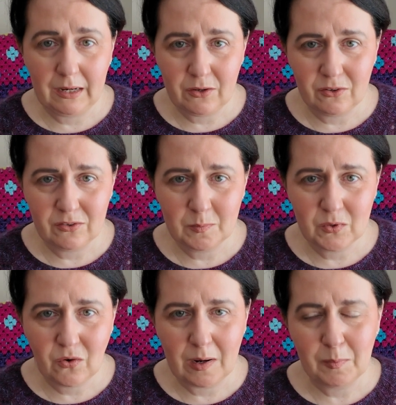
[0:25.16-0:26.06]
new
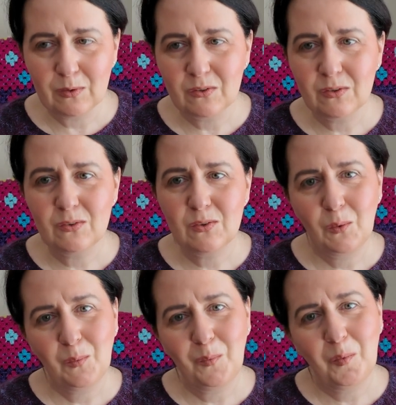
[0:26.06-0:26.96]
subscribers.
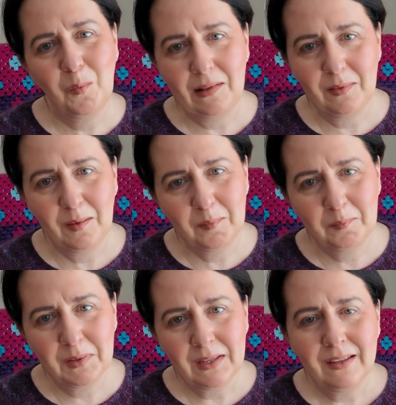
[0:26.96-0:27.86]
So
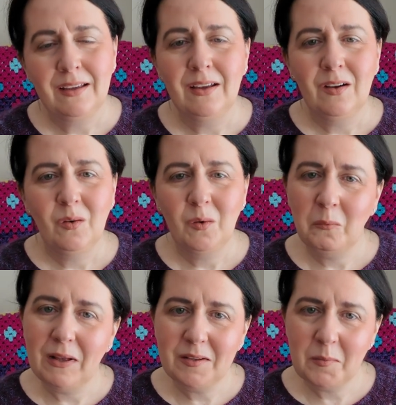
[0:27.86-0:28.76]
welcome or
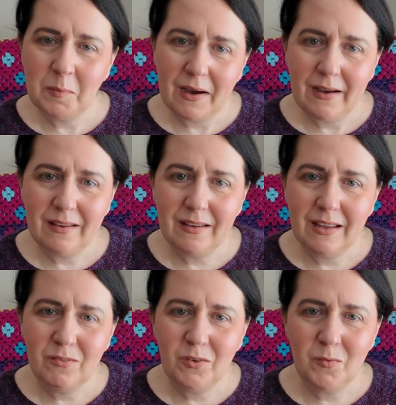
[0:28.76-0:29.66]
welcome back
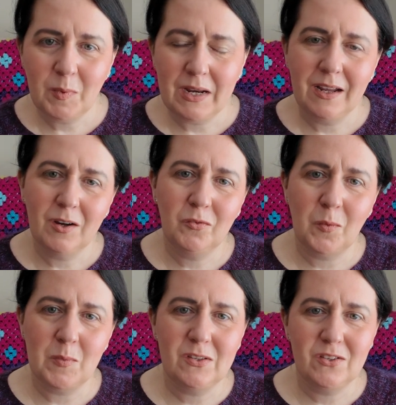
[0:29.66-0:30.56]
if you've been here from
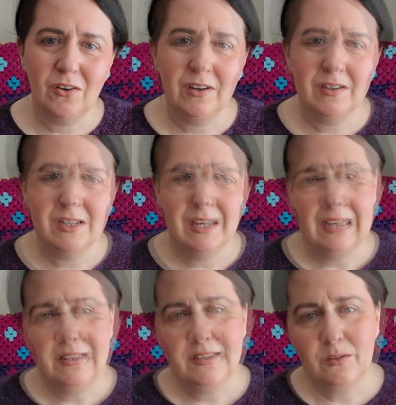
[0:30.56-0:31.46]
the start. It
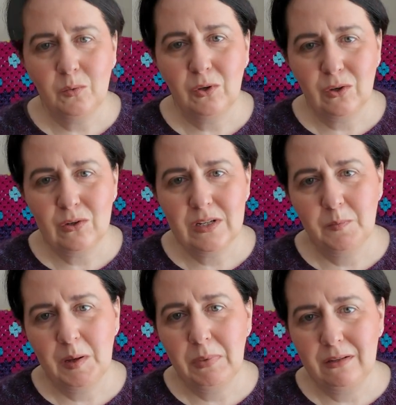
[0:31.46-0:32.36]
is so good to
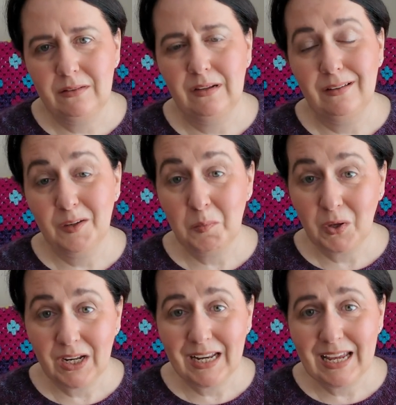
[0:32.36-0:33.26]
be building a
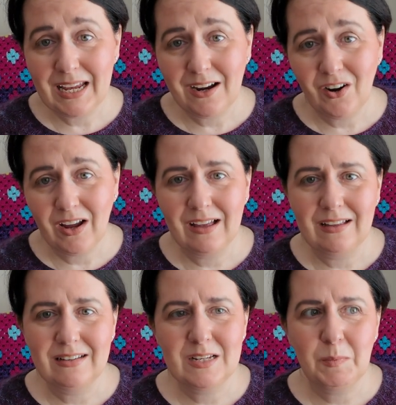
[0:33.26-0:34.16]
community here
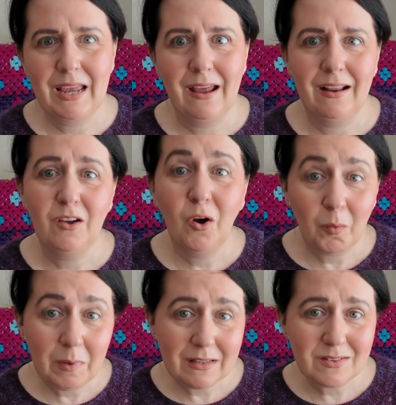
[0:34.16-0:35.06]
and to be getting
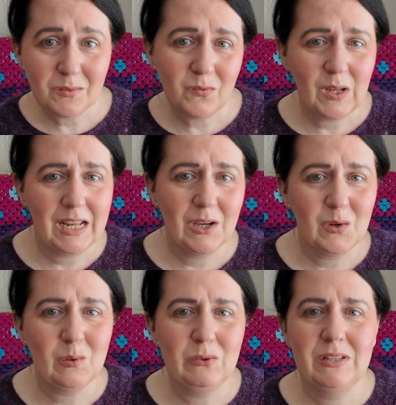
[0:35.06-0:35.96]
comments on
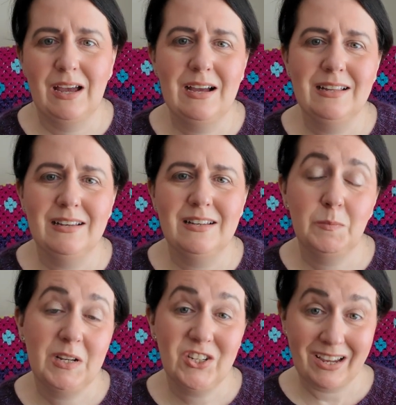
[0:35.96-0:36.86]
videos and to
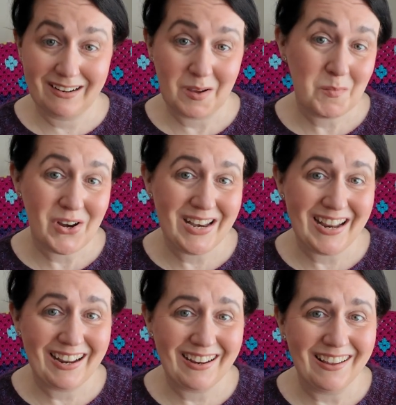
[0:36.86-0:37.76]
be chatting about
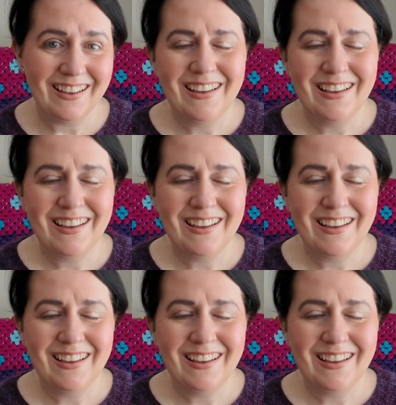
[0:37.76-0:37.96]
knitting.